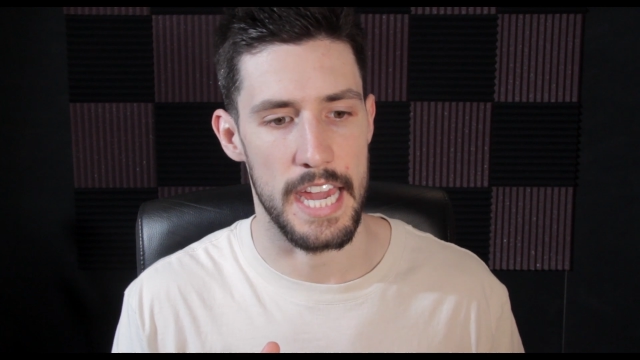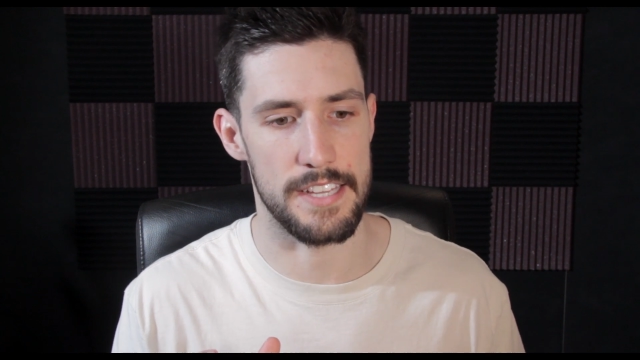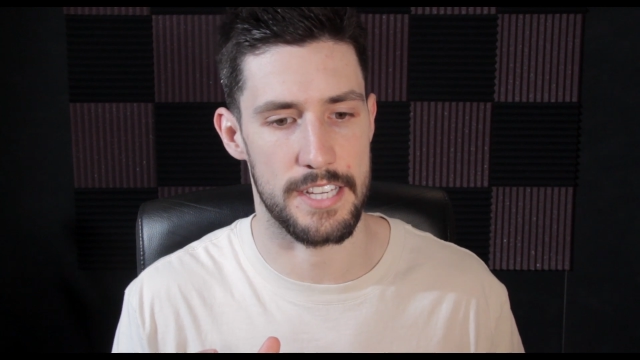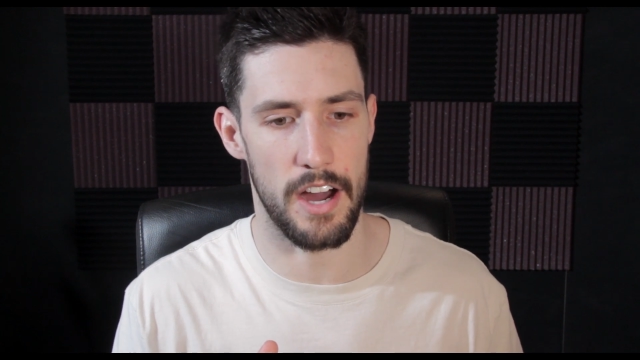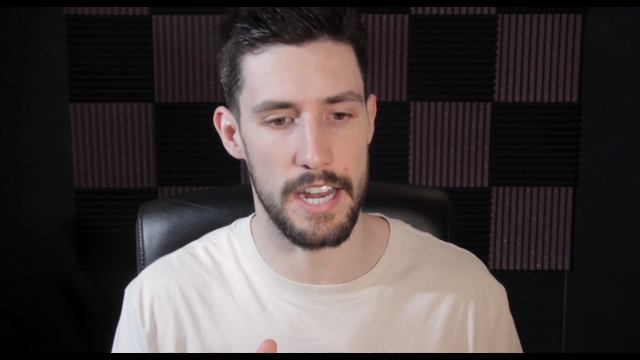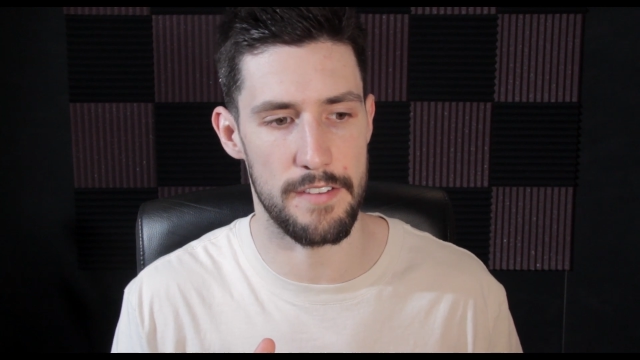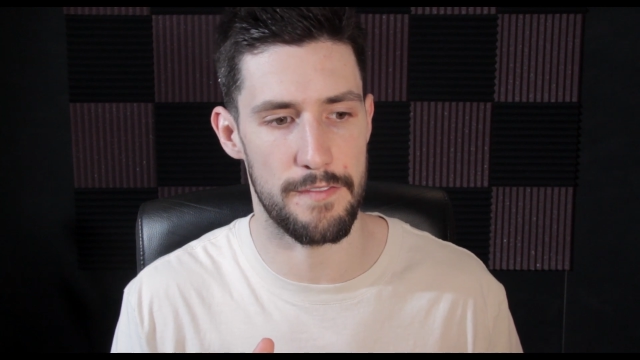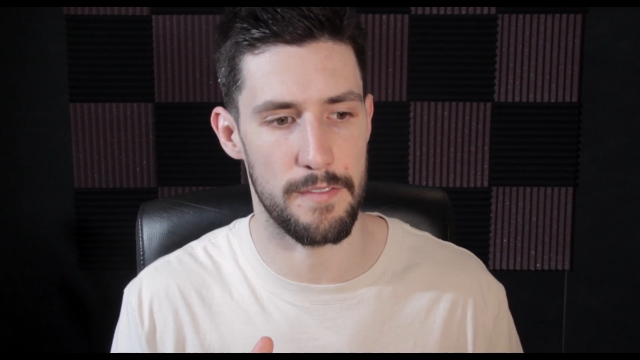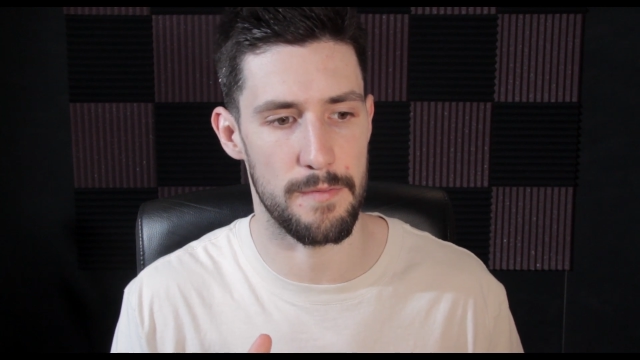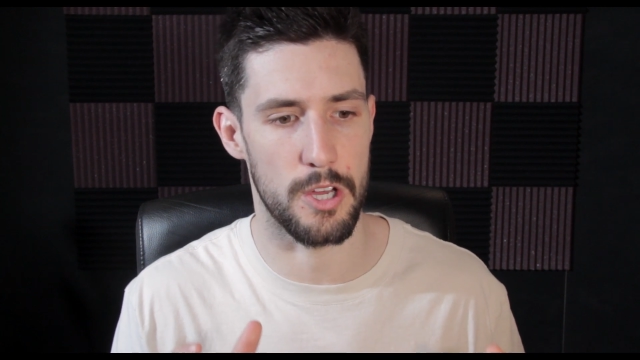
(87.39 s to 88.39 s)
he's kind
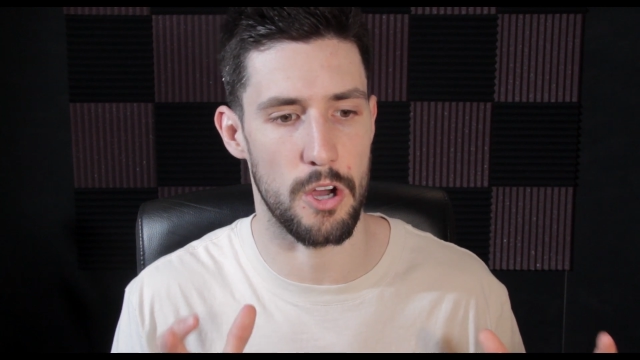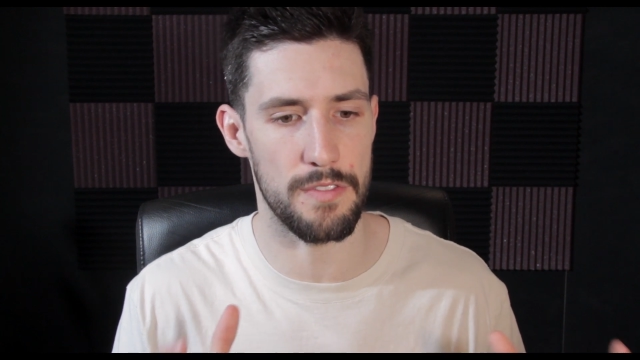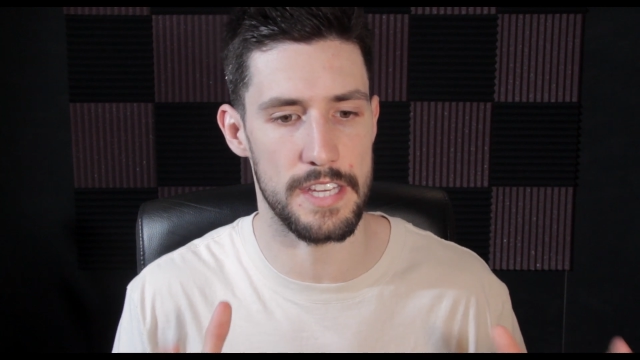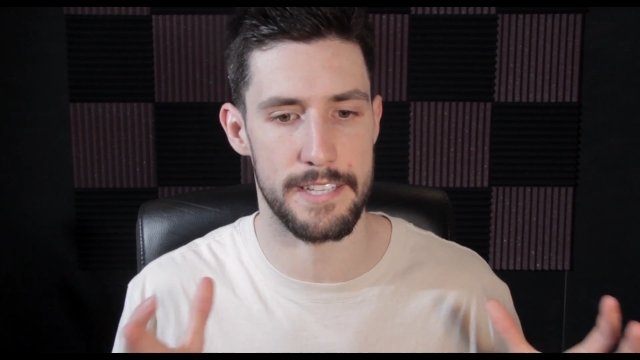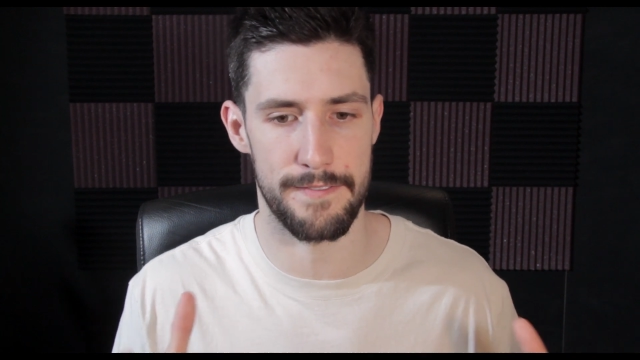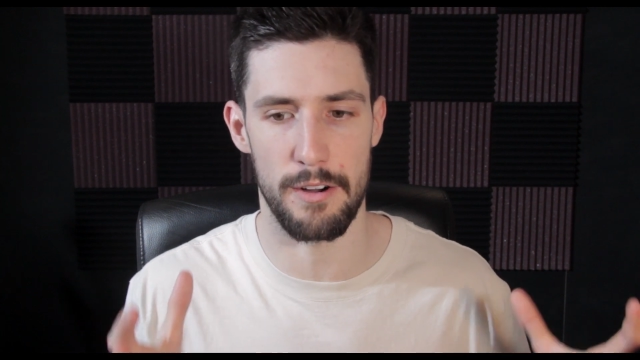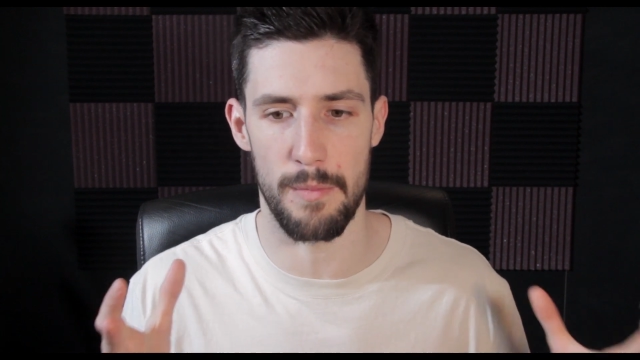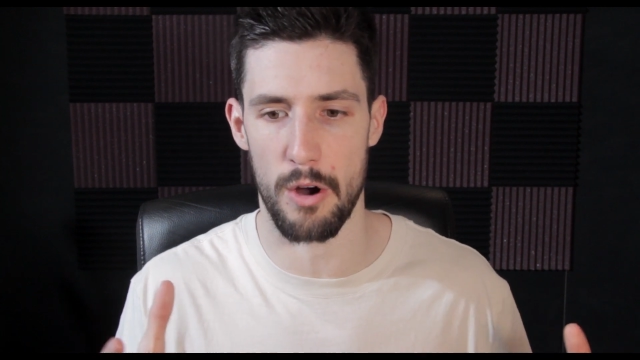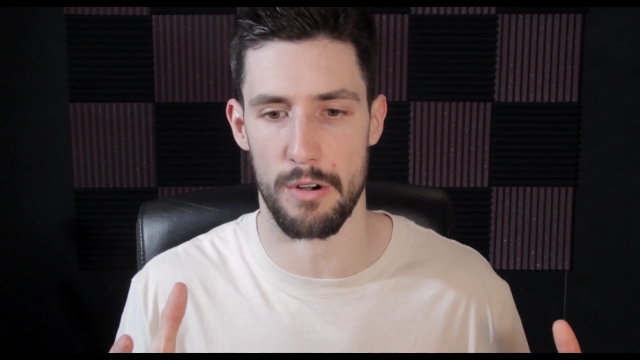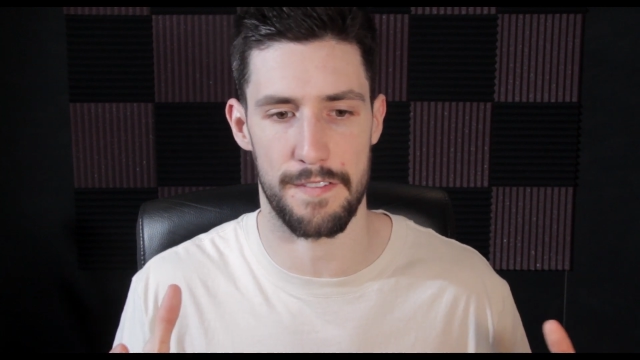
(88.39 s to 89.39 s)
of got this
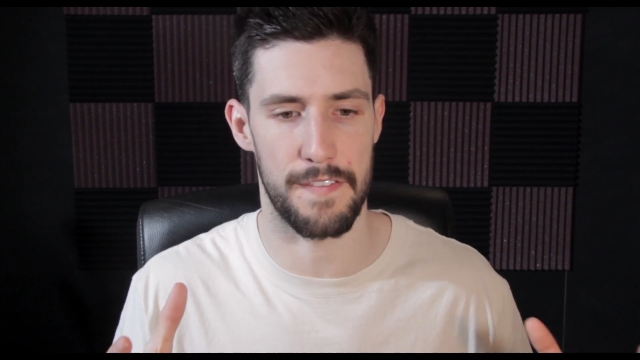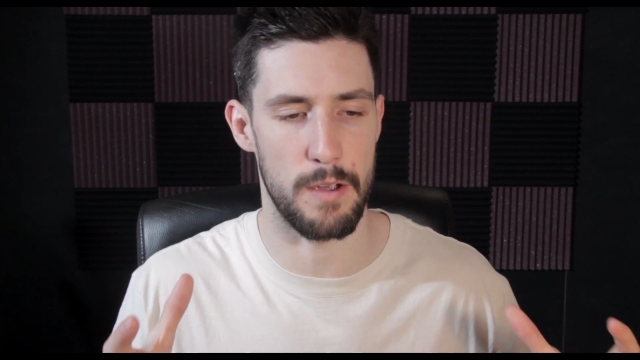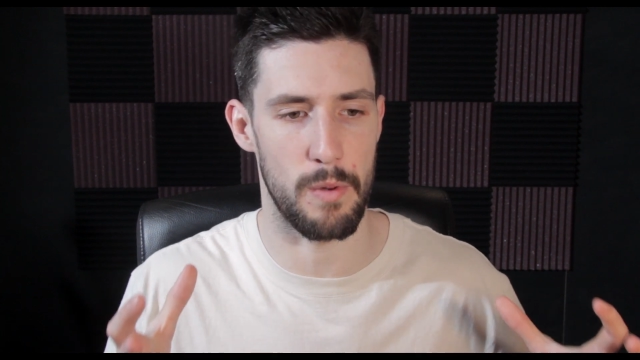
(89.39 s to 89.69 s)
filmography